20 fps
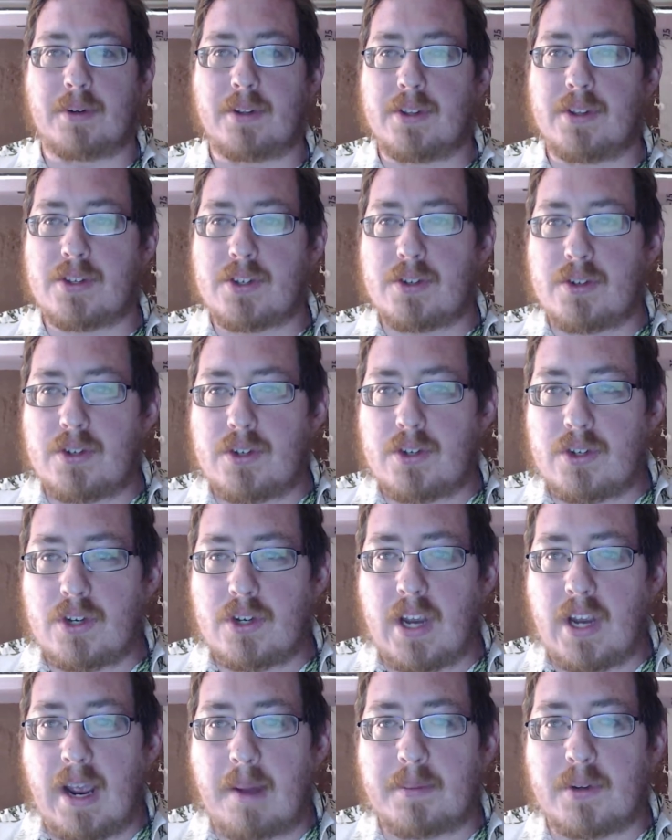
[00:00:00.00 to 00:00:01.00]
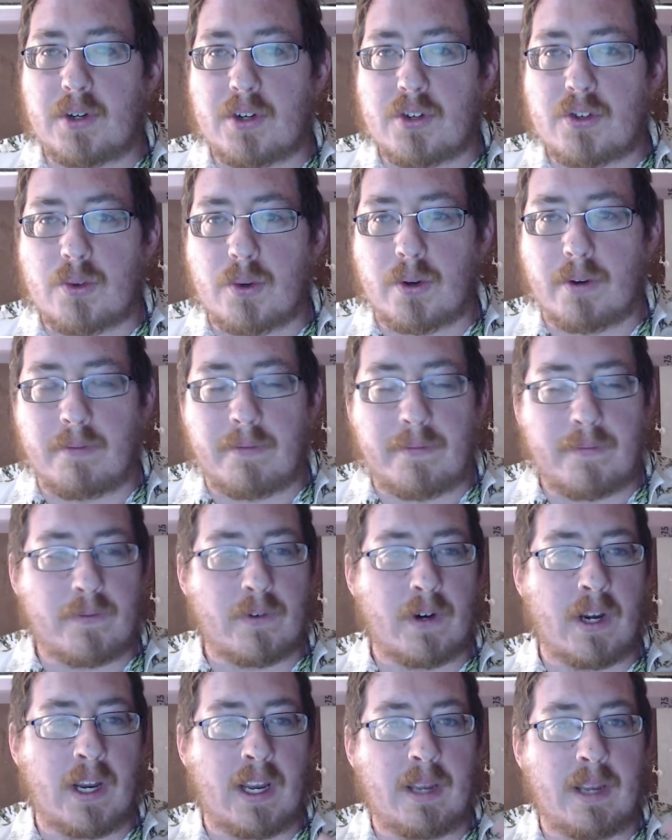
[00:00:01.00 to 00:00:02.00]
This chapter sort of
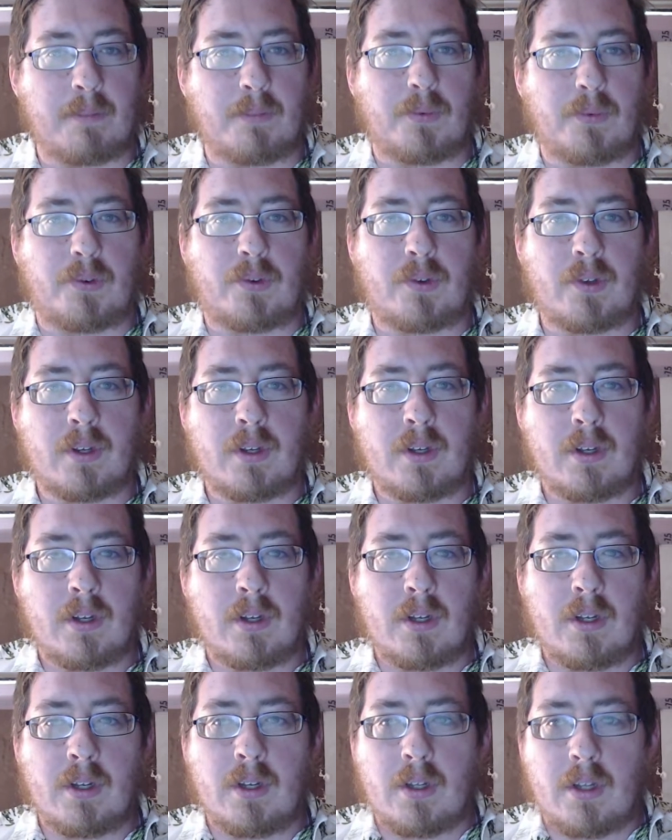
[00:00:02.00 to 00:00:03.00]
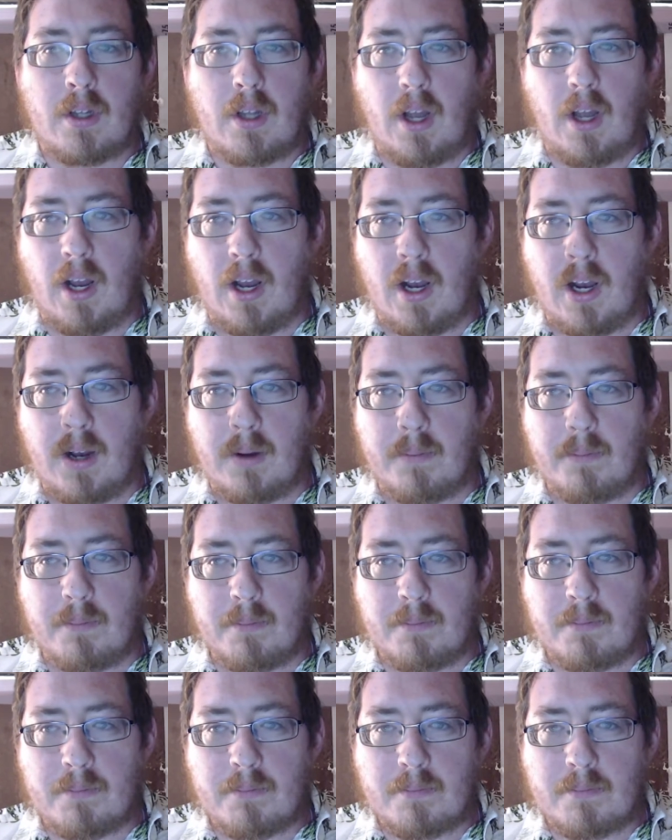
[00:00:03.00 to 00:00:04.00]
frames the
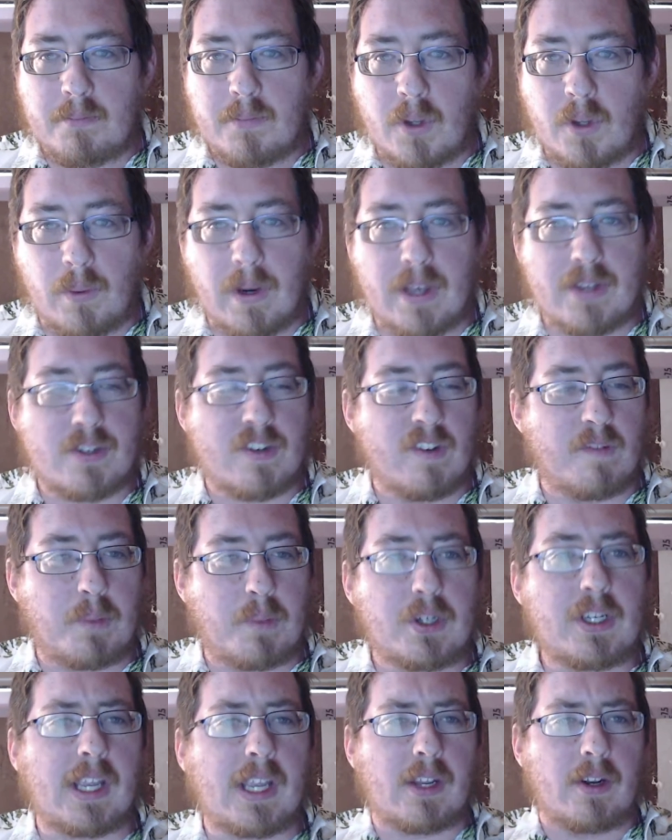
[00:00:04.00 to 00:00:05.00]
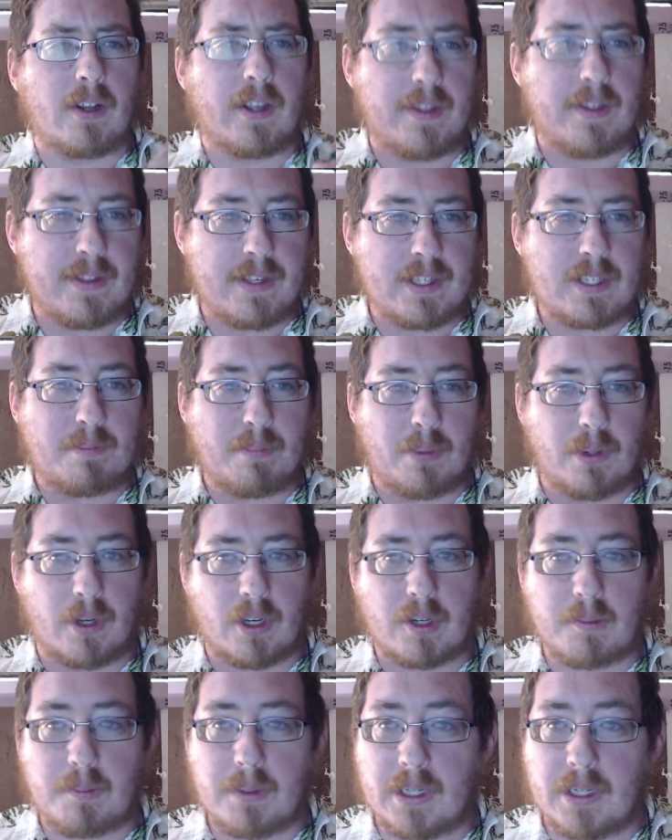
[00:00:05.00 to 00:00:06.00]
rest of particularly this
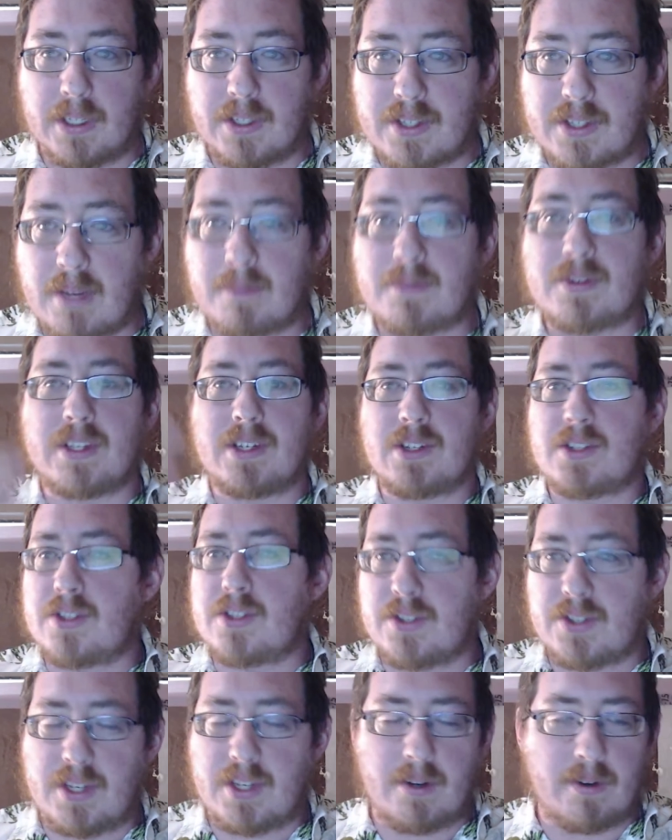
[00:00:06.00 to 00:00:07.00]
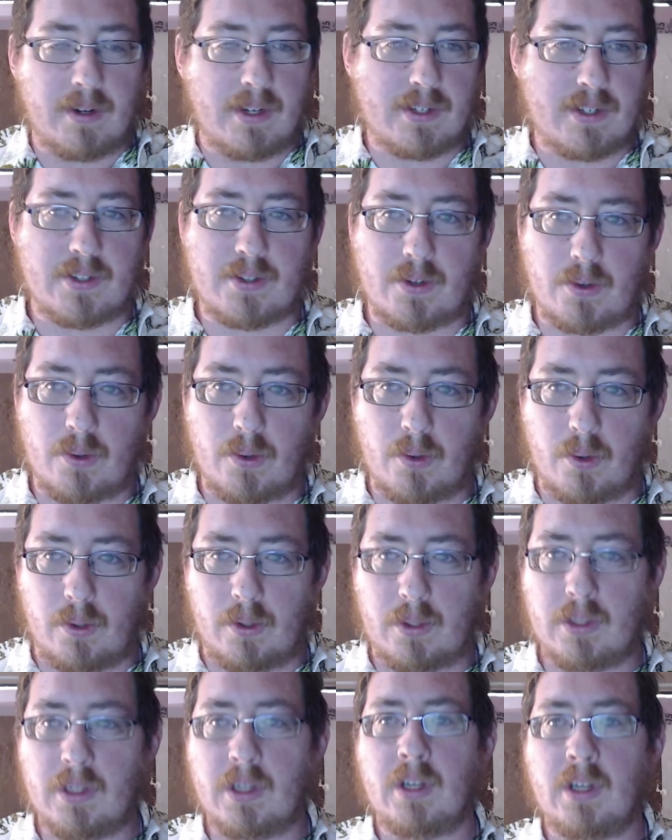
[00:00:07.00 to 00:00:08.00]
book, but in some sense the series as a whole,
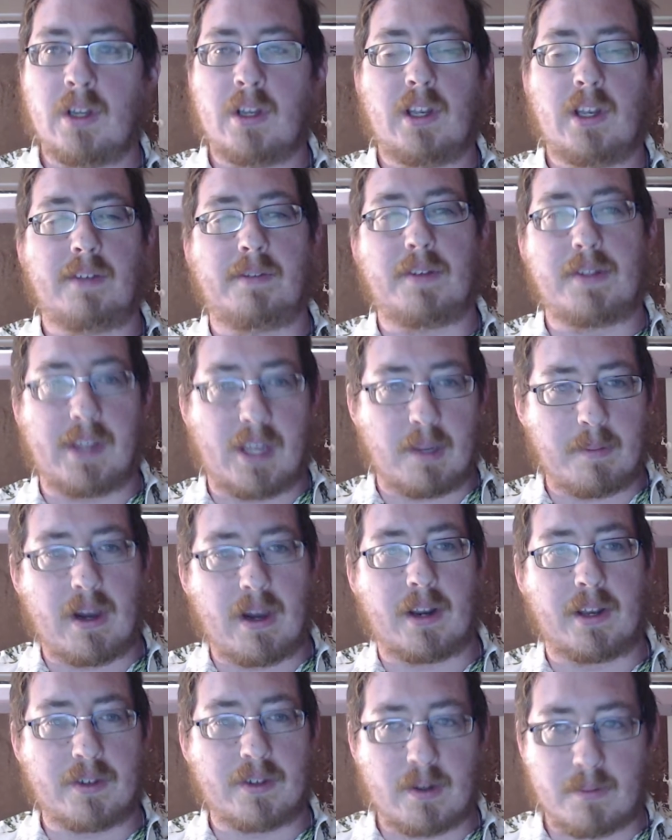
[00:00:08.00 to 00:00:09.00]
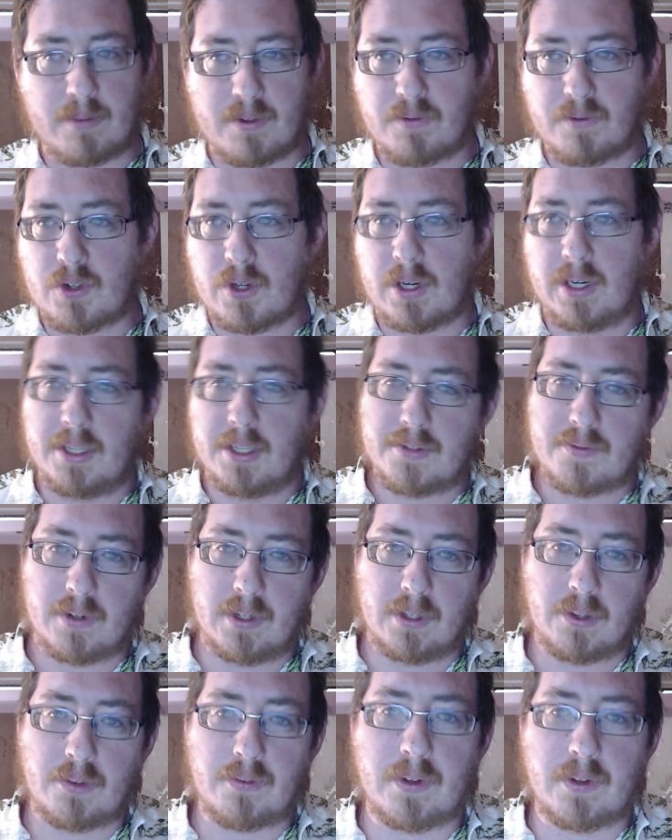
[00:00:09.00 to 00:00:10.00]
if you think about it in terms of
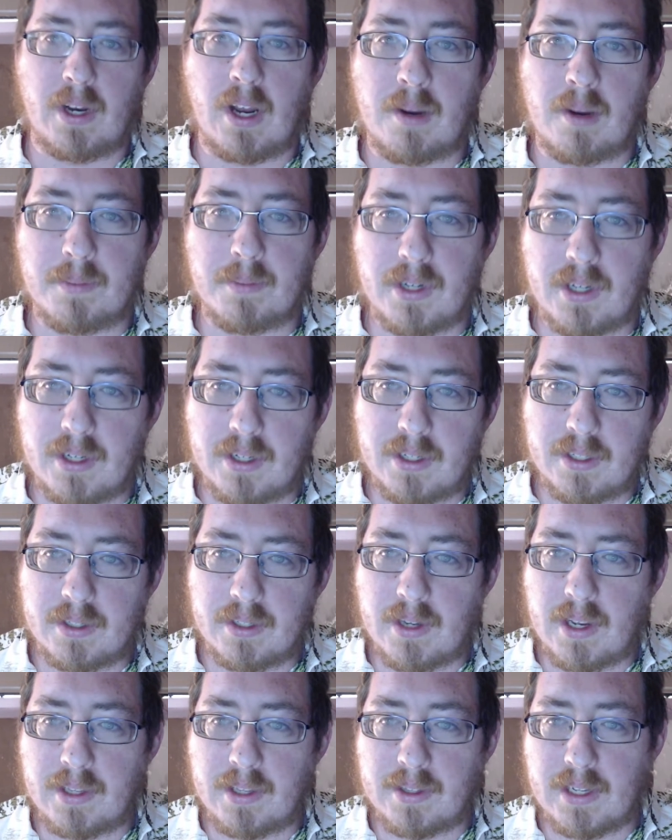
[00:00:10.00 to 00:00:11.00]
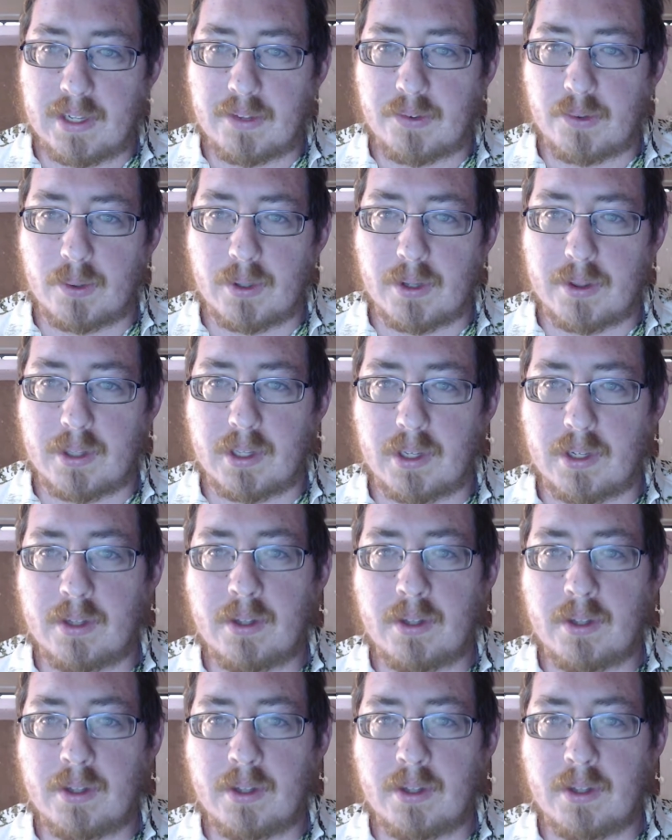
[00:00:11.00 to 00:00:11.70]
transference phenomena and that sort of thing.